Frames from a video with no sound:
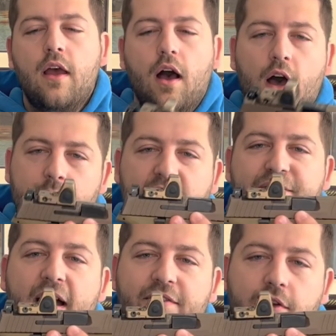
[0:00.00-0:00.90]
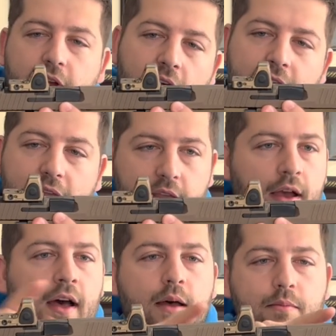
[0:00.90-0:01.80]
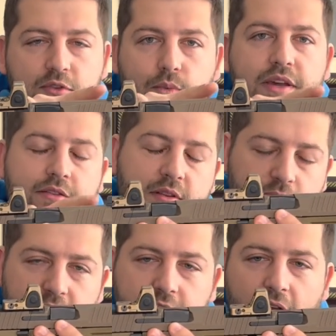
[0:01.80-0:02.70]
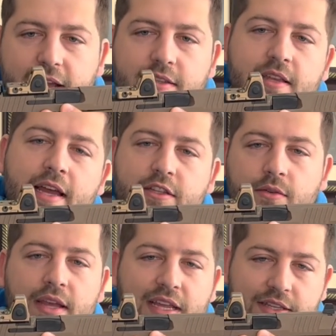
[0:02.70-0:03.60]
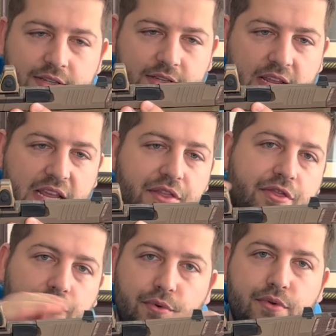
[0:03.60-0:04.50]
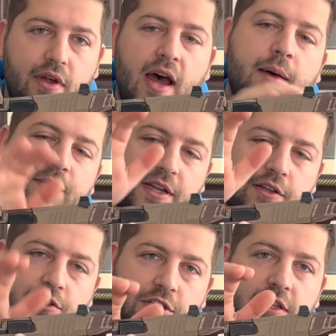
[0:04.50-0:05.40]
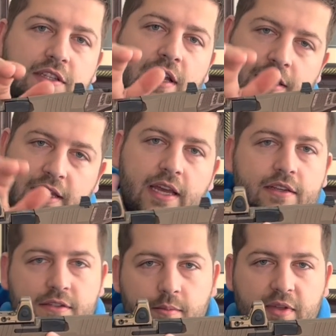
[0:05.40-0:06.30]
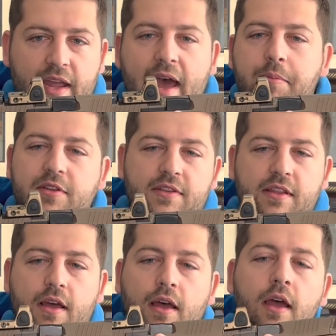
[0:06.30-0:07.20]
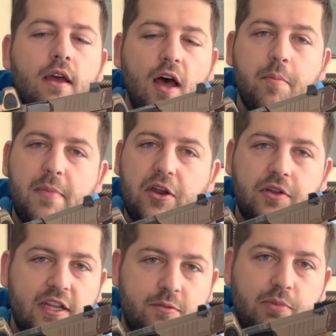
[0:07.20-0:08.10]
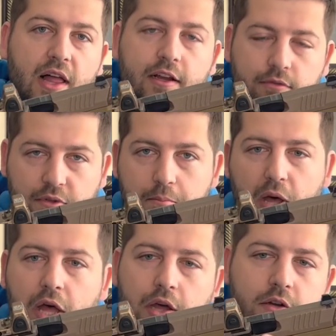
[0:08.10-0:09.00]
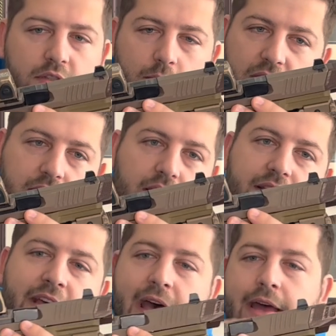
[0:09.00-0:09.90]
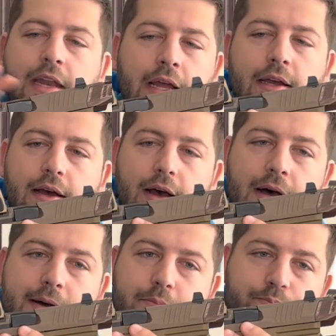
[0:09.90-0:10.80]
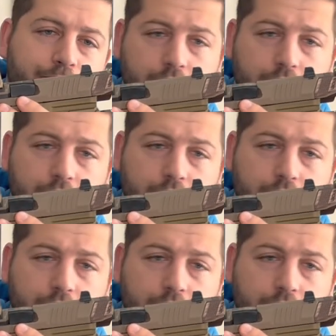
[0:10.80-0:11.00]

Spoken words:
On my 509, it comes with suppressor height sights, so I can see through the optic just in case something happens. Say the emitter gets blocked with mud or something like that, or